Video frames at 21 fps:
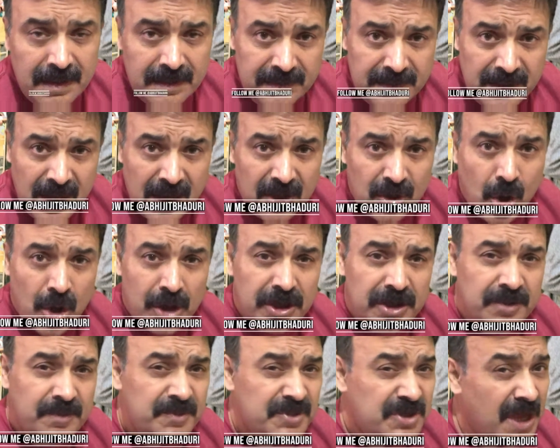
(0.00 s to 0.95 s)
The
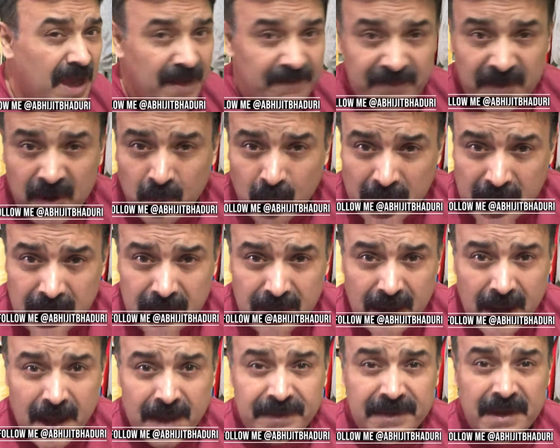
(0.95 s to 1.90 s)
algorithms are everywhere
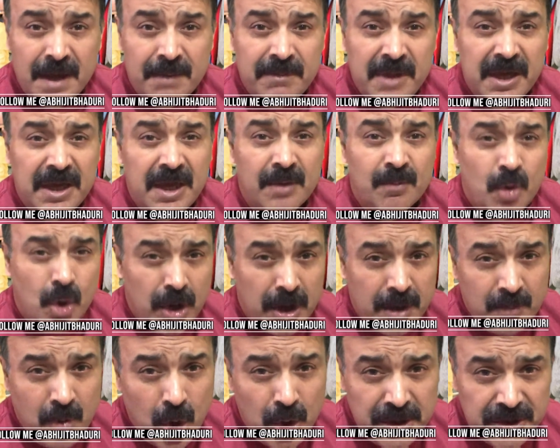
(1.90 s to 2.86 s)
and they are making more
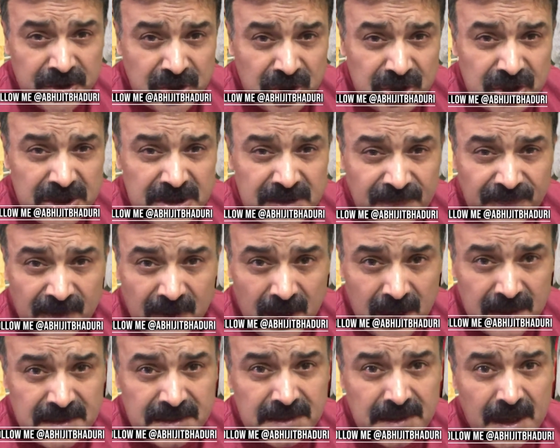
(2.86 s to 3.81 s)
and more decisions for
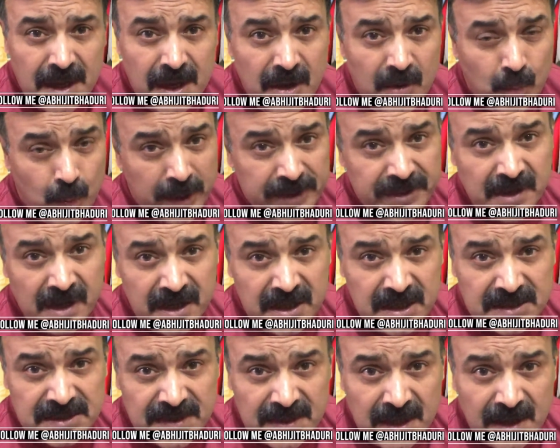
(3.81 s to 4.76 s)
us, whether it
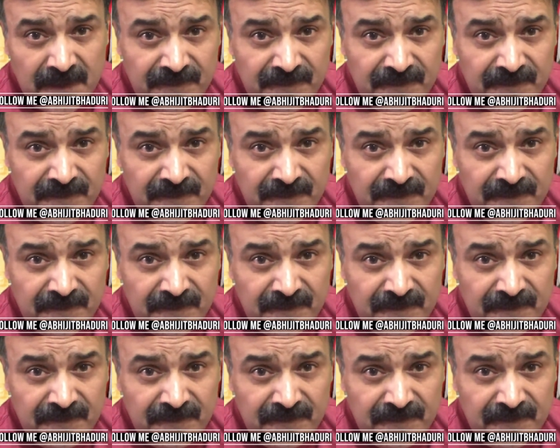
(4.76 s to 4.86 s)
is